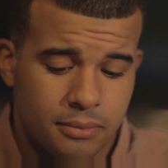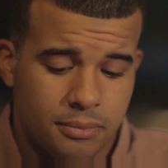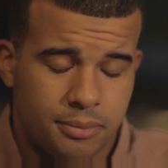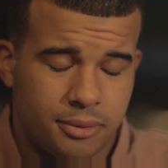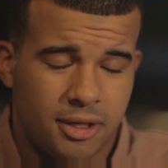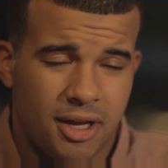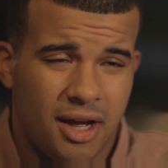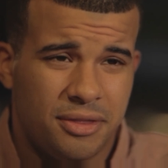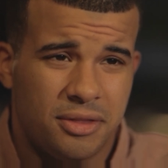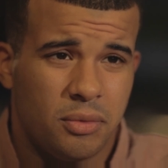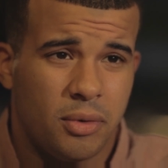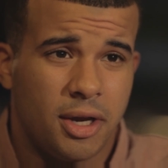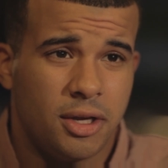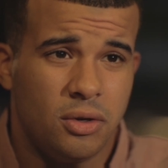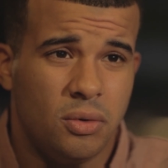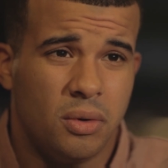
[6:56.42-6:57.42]
But not the
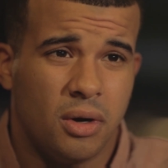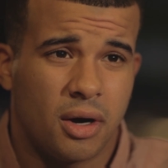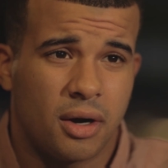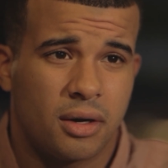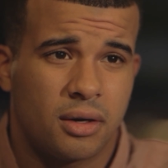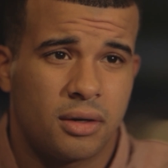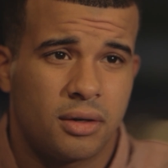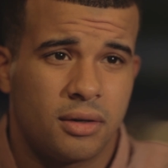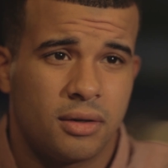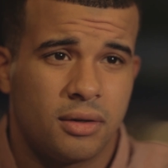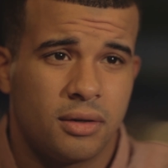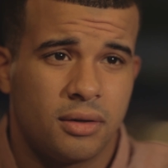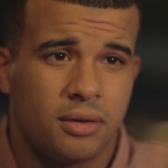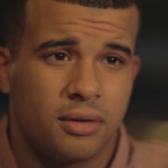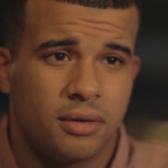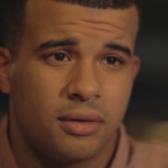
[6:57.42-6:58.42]
way you are.
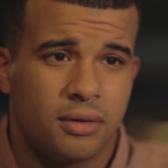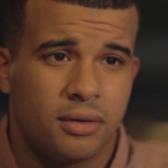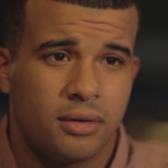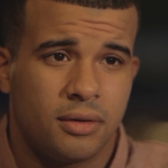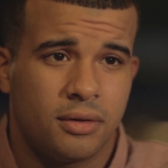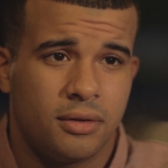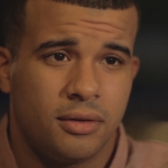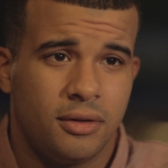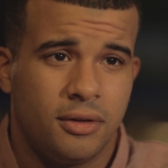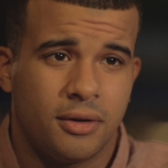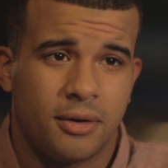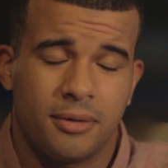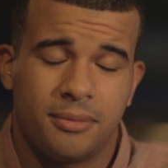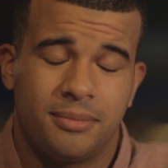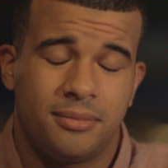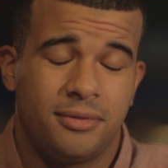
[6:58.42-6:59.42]

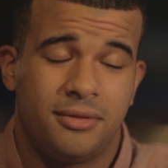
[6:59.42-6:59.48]
You're